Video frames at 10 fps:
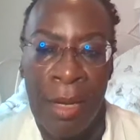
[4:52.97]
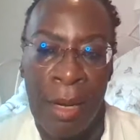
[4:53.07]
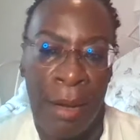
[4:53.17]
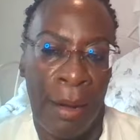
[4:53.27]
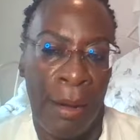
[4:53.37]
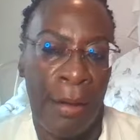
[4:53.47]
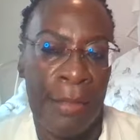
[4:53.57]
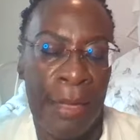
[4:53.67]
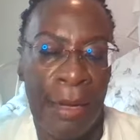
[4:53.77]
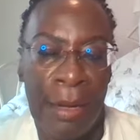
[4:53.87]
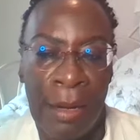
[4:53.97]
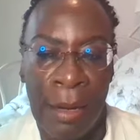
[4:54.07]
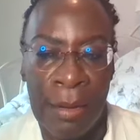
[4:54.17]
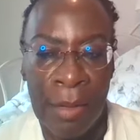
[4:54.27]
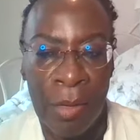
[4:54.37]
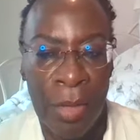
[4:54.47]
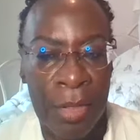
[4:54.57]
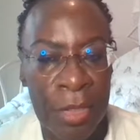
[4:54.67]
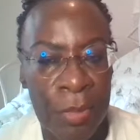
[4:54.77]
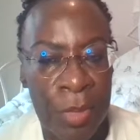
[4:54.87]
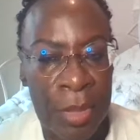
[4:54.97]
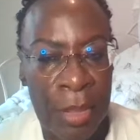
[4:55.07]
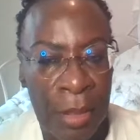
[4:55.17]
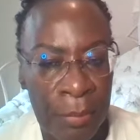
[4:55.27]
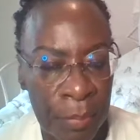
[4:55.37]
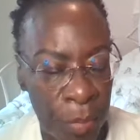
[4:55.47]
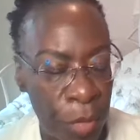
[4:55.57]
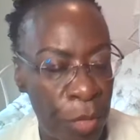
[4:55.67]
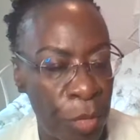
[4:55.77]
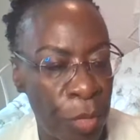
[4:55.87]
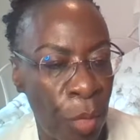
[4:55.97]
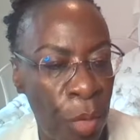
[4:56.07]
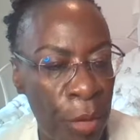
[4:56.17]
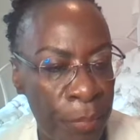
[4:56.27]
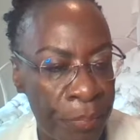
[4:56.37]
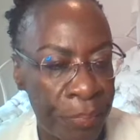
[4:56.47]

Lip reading: There are other organisms that are protozoa,